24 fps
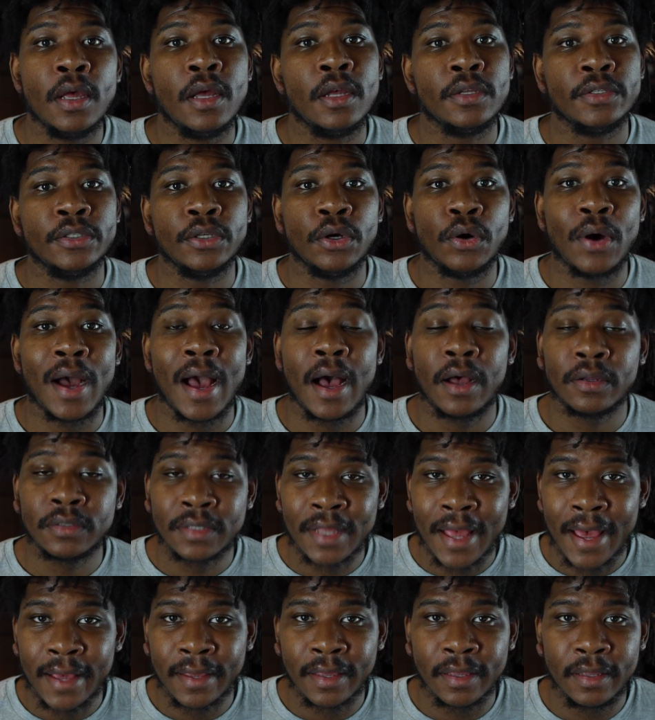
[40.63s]
So house
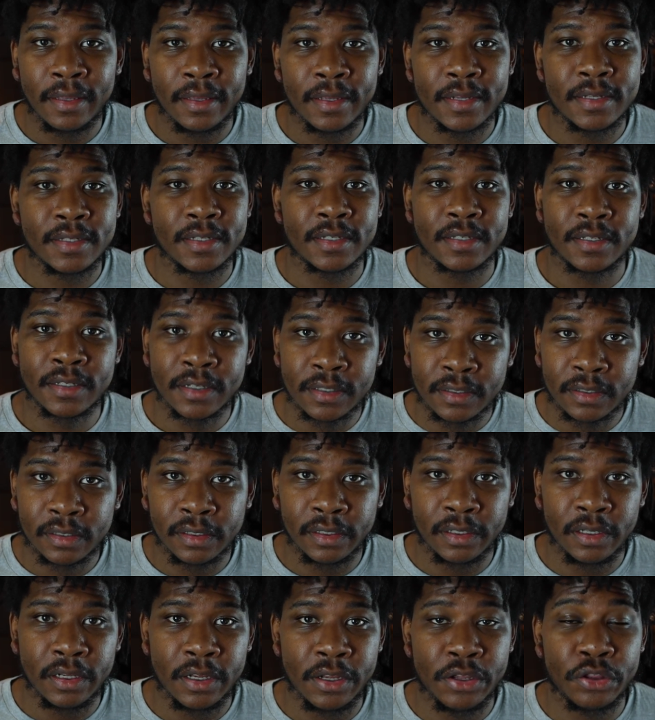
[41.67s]
hacking is
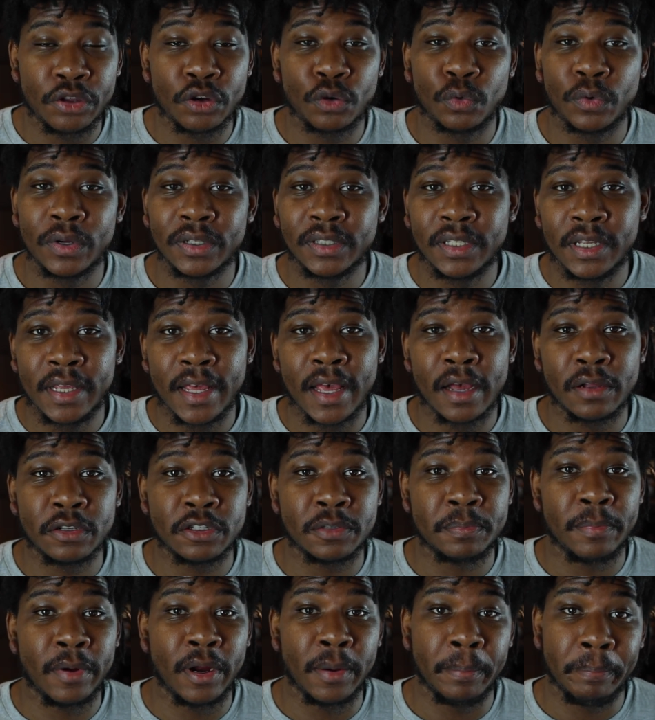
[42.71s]
essentially either renting out
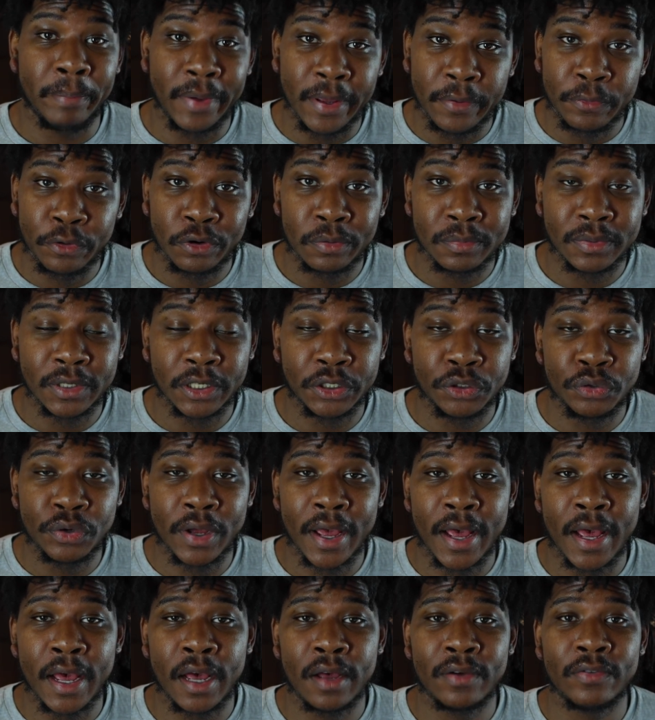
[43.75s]
spare bedrooms that you
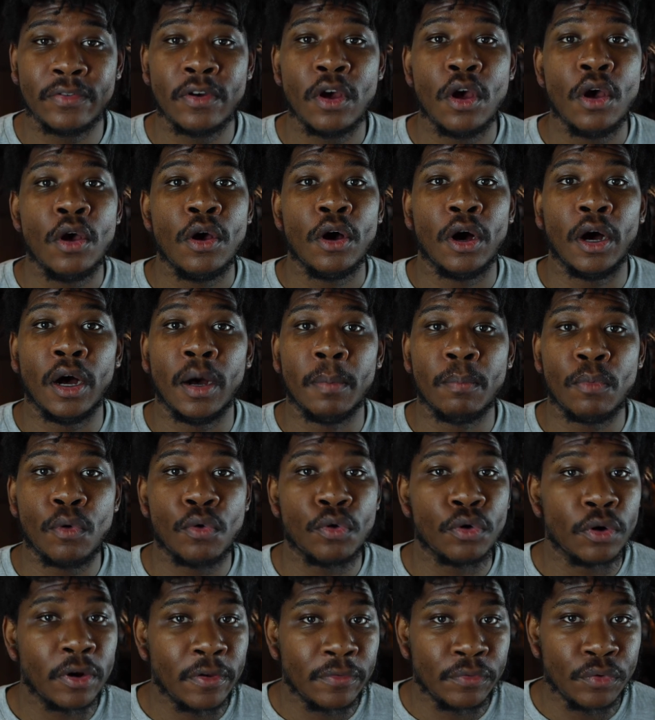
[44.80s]
have,
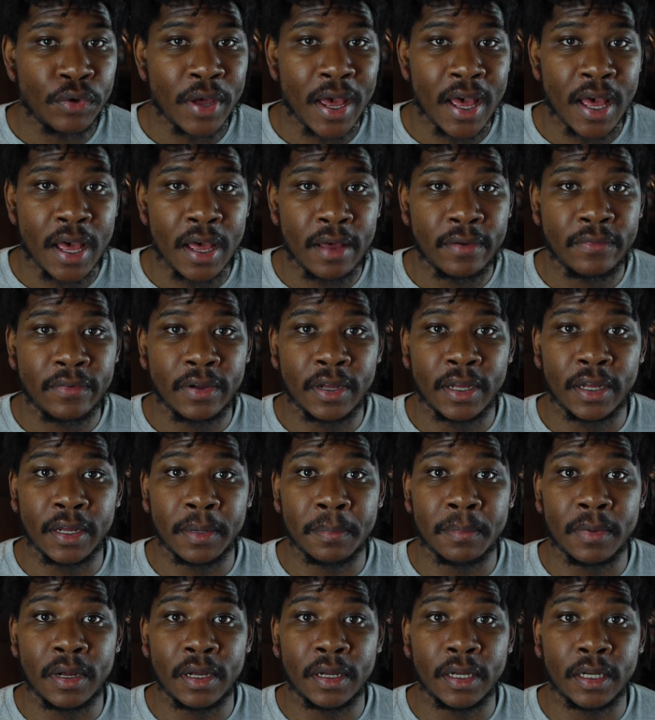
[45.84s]
or if
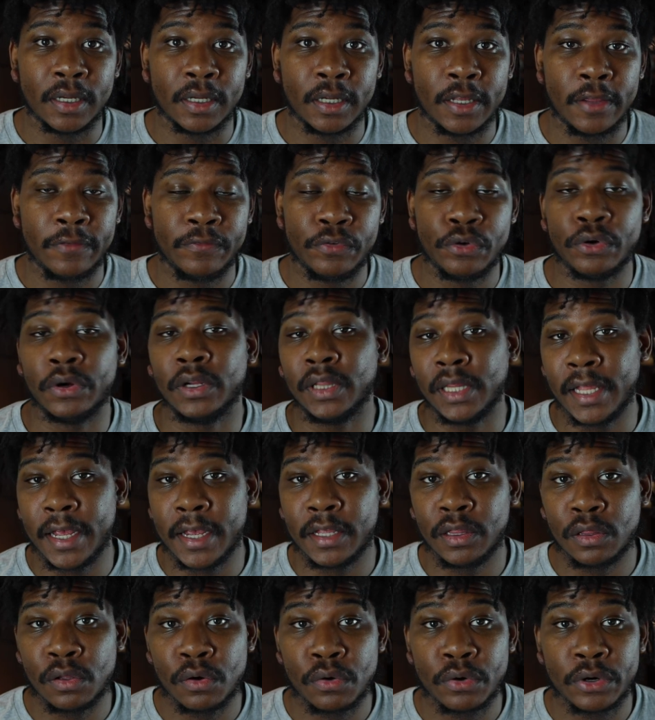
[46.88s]
you're a
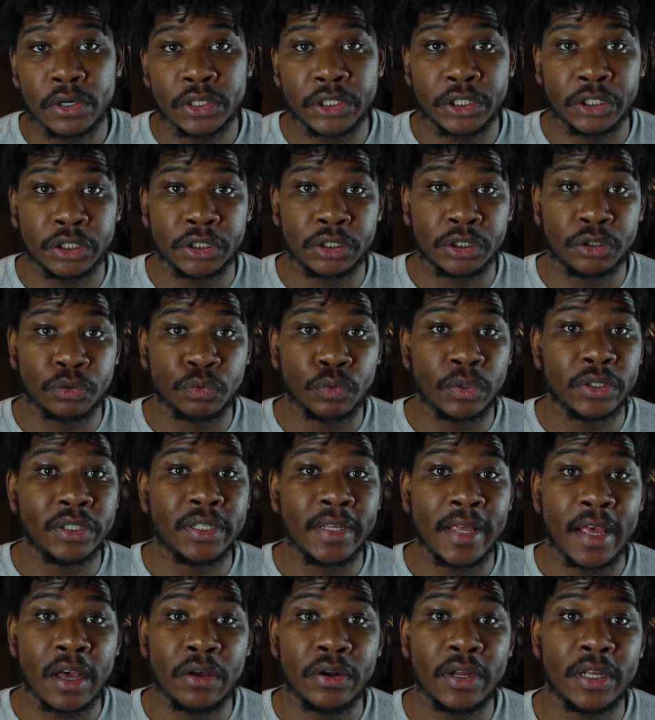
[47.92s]
landlord, just
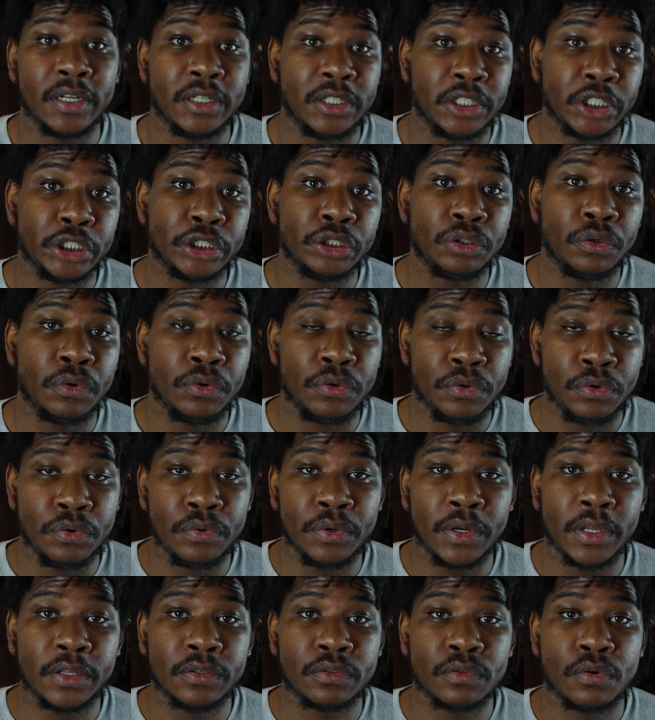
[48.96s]
renting out additional
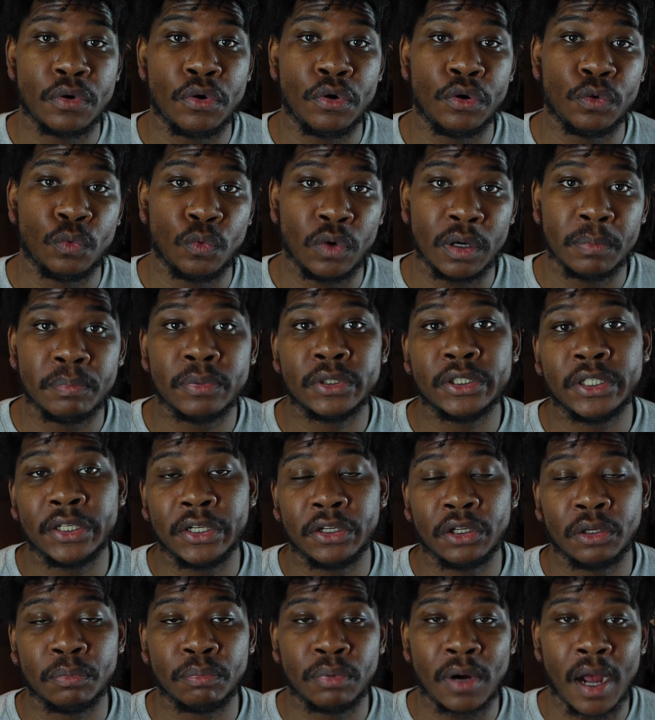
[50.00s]
units on one
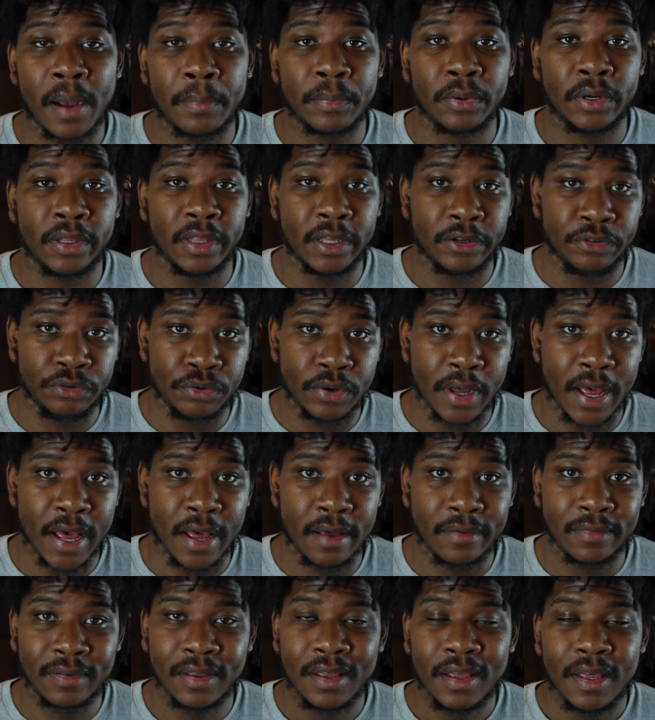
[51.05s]
particular property that you
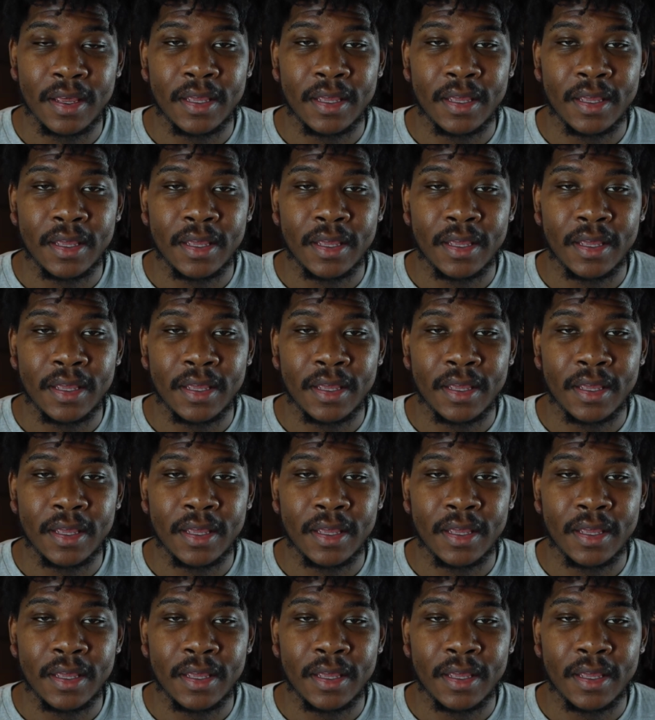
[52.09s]
have.